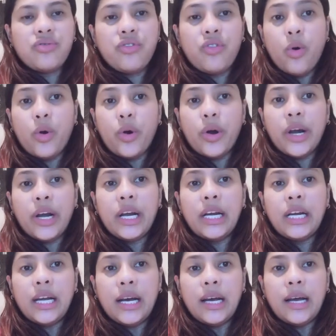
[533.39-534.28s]

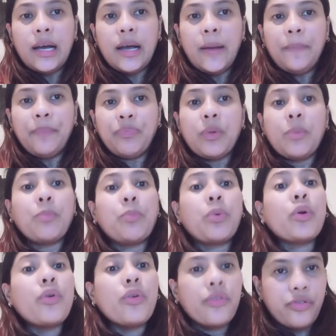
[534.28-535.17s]
for the
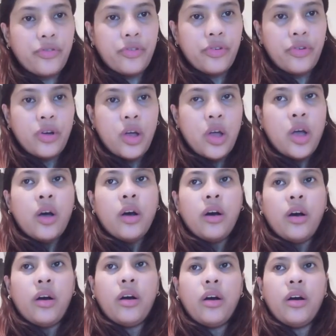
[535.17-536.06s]
proof
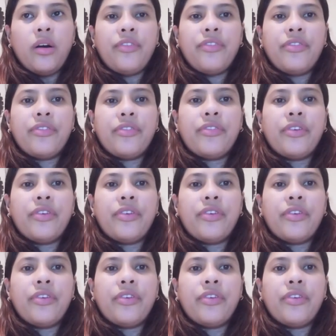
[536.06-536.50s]
of